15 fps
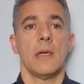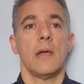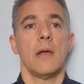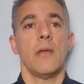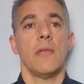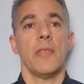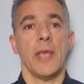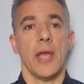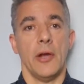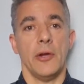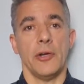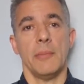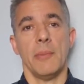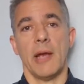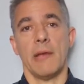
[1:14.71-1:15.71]
The
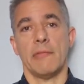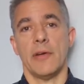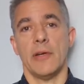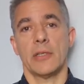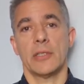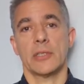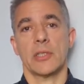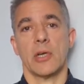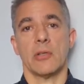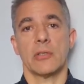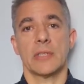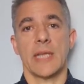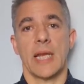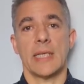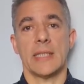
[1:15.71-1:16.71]
owner might focus on
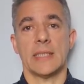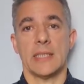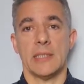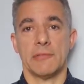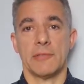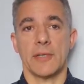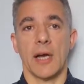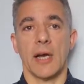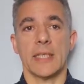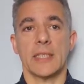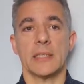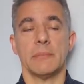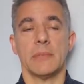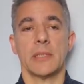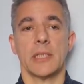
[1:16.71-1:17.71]
selling different
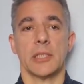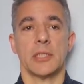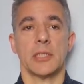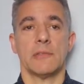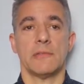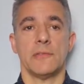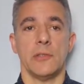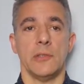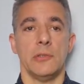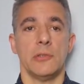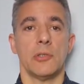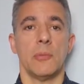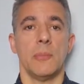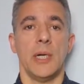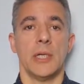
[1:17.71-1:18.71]
items such as food
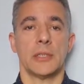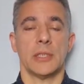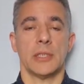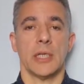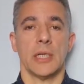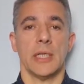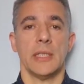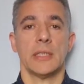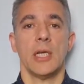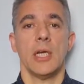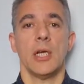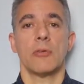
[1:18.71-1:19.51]
or merchandise